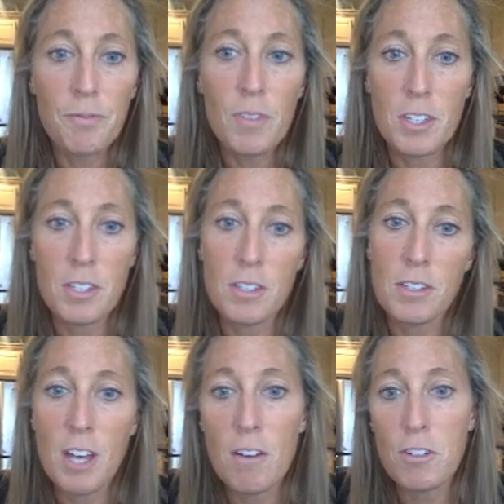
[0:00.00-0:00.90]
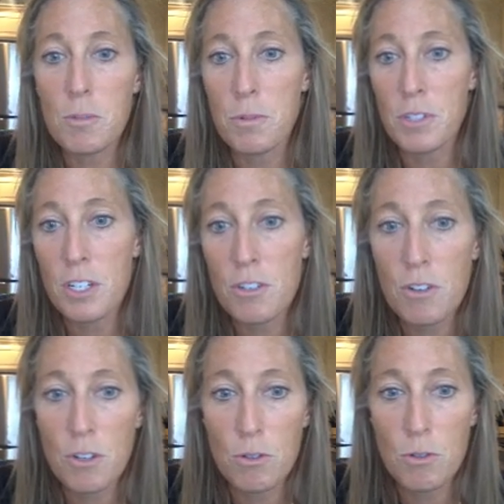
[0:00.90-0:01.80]
This is a salvage procedure
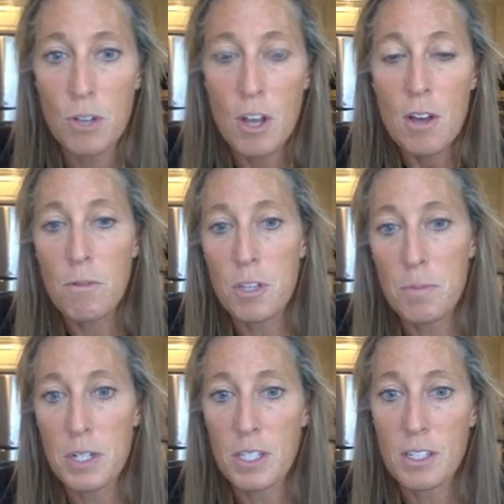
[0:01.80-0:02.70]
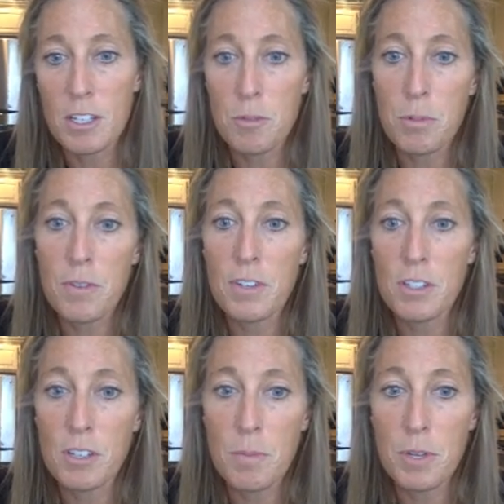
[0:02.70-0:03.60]
used when the meniscus has
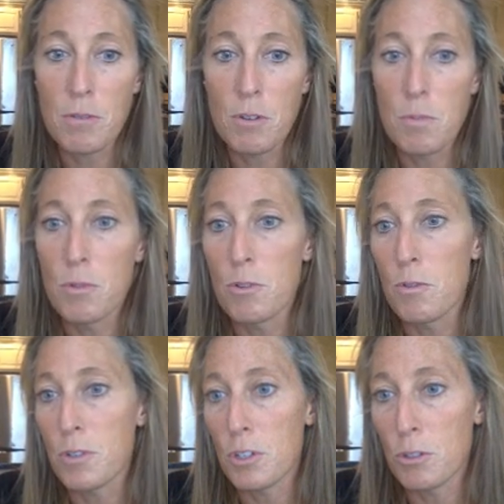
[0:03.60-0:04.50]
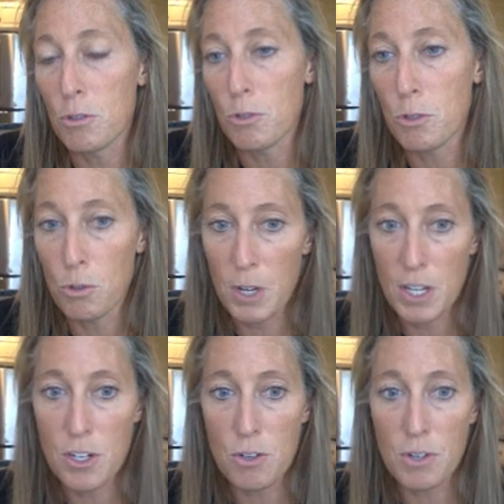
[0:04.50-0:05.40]
previously been removed due to
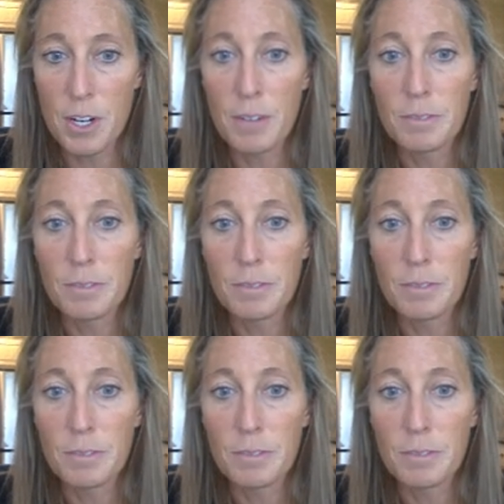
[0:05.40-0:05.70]
injury.